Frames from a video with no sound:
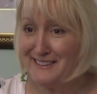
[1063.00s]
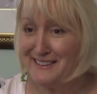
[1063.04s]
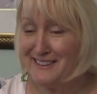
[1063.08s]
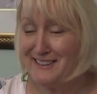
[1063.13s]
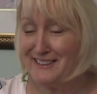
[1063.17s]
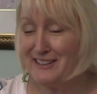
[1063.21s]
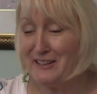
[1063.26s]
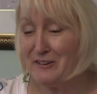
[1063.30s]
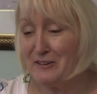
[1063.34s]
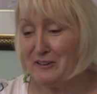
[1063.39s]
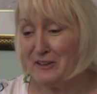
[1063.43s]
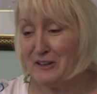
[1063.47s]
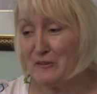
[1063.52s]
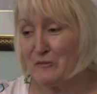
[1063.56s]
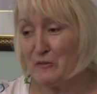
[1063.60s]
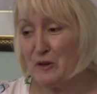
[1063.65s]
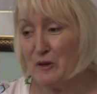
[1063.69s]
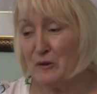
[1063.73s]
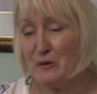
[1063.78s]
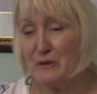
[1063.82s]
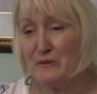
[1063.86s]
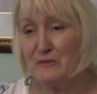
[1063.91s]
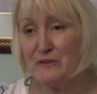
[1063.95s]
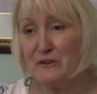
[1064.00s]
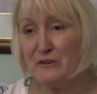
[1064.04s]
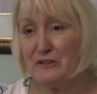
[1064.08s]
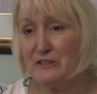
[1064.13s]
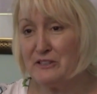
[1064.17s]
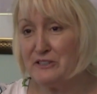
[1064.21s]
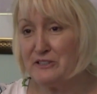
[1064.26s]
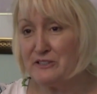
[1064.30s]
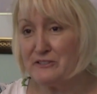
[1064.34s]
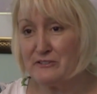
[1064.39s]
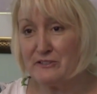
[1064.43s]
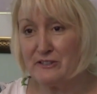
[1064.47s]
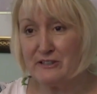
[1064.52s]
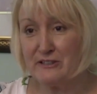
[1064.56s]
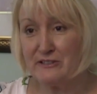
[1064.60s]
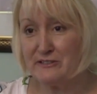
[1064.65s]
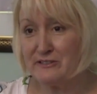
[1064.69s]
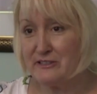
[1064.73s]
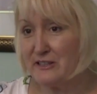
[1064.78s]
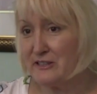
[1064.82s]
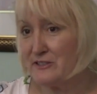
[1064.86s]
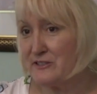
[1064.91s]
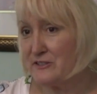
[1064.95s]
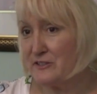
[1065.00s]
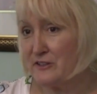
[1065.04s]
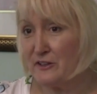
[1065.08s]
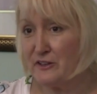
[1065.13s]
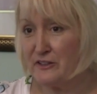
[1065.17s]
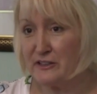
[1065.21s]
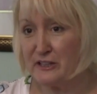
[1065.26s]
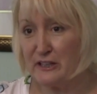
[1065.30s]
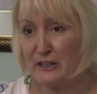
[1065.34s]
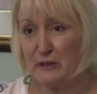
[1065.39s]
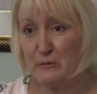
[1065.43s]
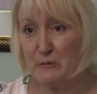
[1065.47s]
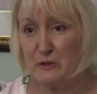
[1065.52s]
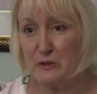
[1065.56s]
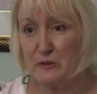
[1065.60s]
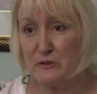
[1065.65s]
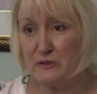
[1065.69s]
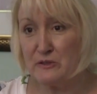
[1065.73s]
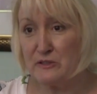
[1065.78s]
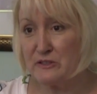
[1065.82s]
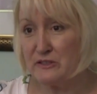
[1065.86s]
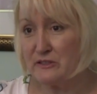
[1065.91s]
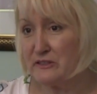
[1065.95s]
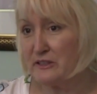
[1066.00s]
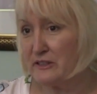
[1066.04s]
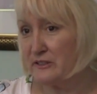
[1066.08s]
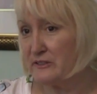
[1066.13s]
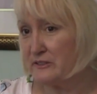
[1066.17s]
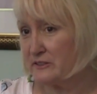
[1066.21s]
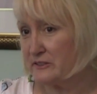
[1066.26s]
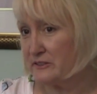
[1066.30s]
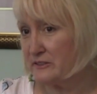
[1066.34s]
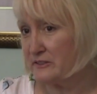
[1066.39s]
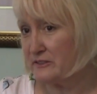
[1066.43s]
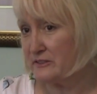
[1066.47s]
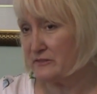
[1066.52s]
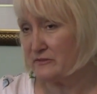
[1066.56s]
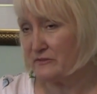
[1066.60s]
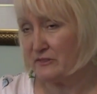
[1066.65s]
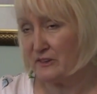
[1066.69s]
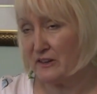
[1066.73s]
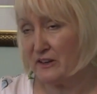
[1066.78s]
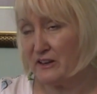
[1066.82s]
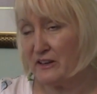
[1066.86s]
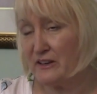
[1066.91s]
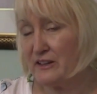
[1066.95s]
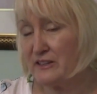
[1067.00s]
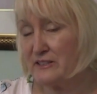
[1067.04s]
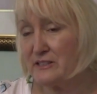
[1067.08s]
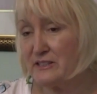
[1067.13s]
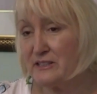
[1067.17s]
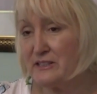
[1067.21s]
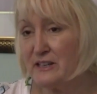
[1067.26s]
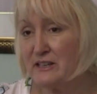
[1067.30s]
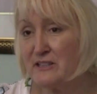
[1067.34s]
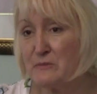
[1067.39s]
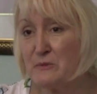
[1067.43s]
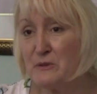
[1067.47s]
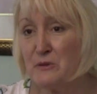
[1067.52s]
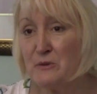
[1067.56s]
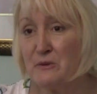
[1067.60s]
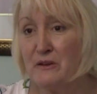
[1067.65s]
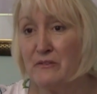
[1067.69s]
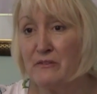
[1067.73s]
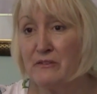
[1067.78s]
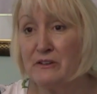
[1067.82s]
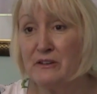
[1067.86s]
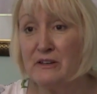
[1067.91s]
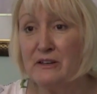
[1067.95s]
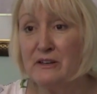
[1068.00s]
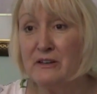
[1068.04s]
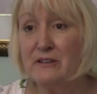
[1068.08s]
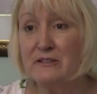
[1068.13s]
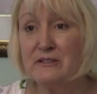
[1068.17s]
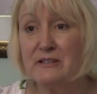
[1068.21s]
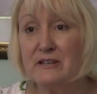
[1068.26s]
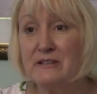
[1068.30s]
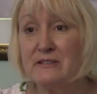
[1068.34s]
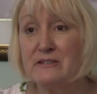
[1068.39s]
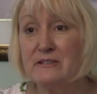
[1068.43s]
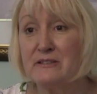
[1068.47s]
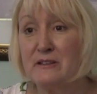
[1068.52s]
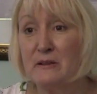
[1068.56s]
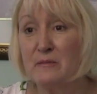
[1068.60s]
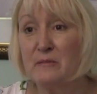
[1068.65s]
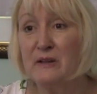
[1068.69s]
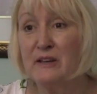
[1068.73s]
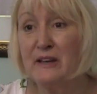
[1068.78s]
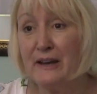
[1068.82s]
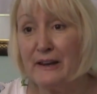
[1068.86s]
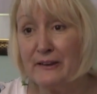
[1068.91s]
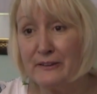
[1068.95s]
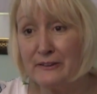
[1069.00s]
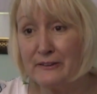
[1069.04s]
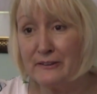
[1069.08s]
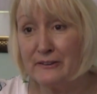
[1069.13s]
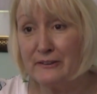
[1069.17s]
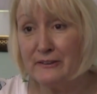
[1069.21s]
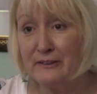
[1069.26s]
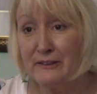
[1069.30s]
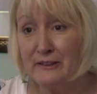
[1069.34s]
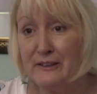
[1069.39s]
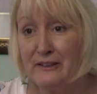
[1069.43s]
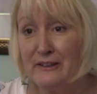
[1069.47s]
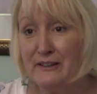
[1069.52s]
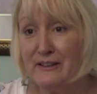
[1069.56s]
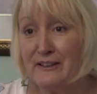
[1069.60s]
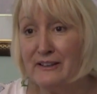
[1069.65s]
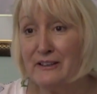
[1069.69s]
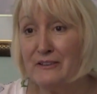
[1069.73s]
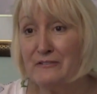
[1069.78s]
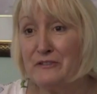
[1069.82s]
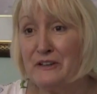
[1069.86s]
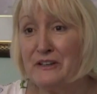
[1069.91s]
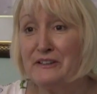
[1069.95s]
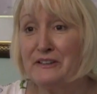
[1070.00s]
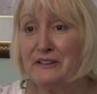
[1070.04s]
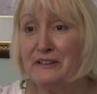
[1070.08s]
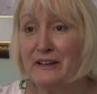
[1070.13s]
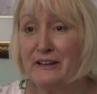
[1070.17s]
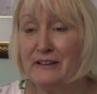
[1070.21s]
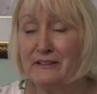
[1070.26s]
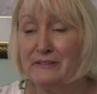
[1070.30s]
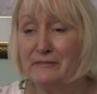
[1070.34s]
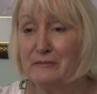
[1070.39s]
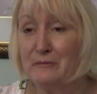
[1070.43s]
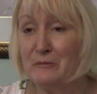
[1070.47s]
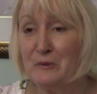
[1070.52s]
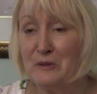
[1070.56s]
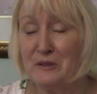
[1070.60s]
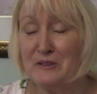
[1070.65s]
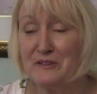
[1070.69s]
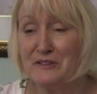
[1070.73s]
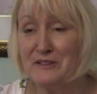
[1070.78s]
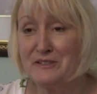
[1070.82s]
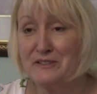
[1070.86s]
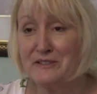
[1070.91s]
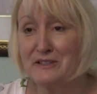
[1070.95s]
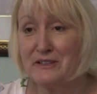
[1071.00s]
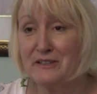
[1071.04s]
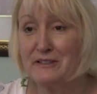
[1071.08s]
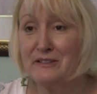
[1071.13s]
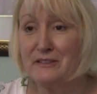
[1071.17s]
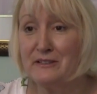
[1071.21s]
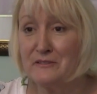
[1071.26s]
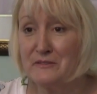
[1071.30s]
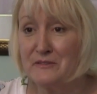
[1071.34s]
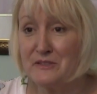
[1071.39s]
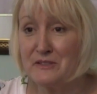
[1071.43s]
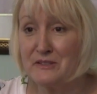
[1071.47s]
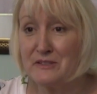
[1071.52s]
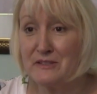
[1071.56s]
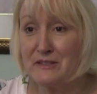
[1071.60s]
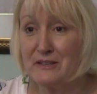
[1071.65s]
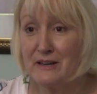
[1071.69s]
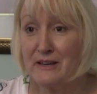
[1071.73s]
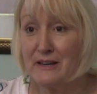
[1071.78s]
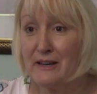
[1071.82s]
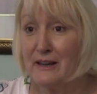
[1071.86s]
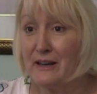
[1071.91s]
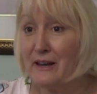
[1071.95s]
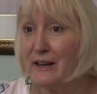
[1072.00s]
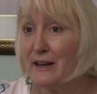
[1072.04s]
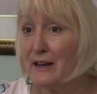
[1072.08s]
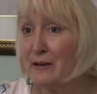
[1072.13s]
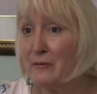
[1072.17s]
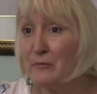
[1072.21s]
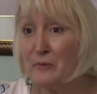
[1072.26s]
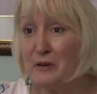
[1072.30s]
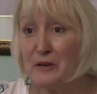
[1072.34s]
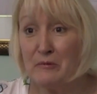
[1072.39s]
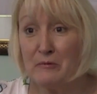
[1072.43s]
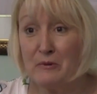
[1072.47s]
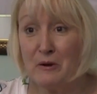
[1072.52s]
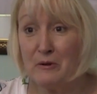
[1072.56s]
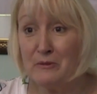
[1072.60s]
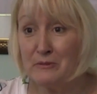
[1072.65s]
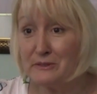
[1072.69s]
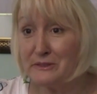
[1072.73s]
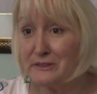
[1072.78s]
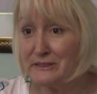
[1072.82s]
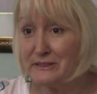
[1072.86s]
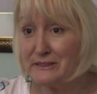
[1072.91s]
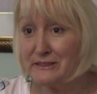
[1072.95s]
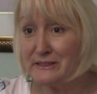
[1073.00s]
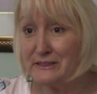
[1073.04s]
And they were like, well, we've already tested all the chemos and insulin's fine. I said, yes, but you haven't tested them together. And I finally got one of the executives to say, and we won't.